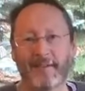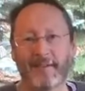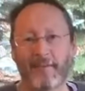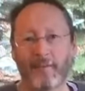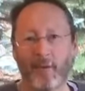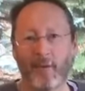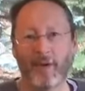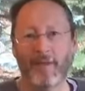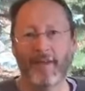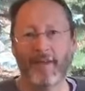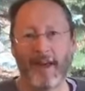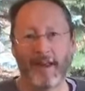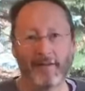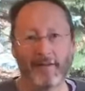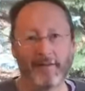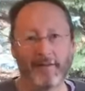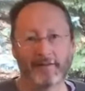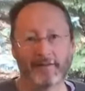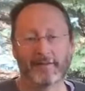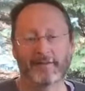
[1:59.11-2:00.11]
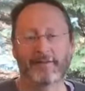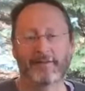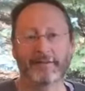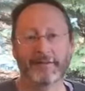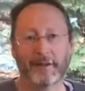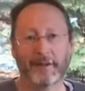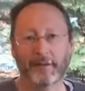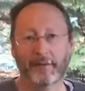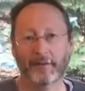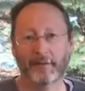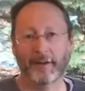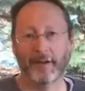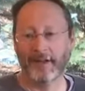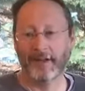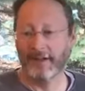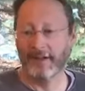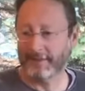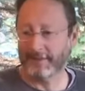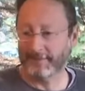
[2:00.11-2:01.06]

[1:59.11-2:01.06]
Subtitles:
when that felt right.